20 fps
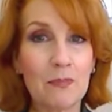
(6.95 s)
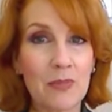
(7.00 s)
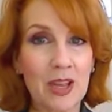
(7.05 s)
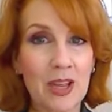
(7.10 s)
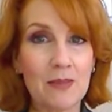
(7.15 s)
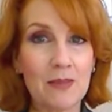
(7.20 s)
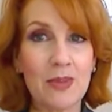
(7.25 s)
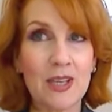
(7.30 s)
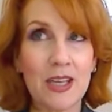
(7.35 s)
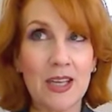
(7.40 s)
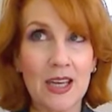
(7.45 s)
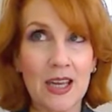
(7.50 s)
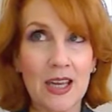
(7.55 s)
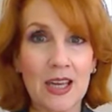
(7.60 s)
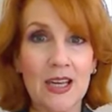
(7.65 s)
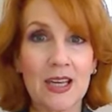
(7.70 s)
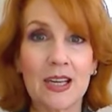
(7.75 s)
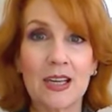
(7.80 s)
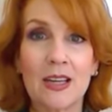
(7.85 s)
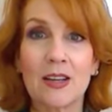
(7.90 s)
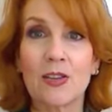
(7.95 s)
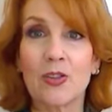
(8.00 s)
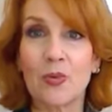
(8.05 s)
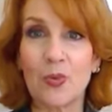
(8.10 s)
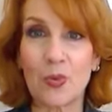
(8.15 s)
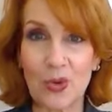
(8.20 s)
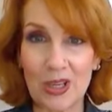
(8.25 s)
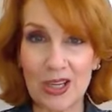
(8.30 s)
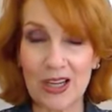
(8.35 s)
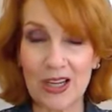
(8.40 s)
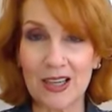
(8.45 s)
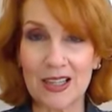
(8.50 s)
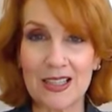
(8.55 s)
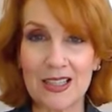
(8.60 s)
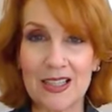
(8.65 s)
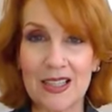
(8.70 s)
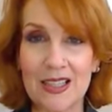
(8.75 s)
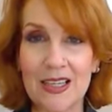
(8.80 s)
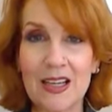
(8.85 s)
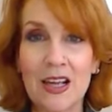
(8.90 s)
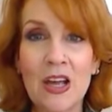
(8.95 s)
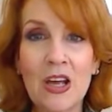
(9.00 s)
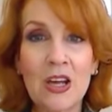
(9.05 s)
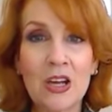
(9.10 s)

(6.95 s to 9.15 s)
Baby Cake 390,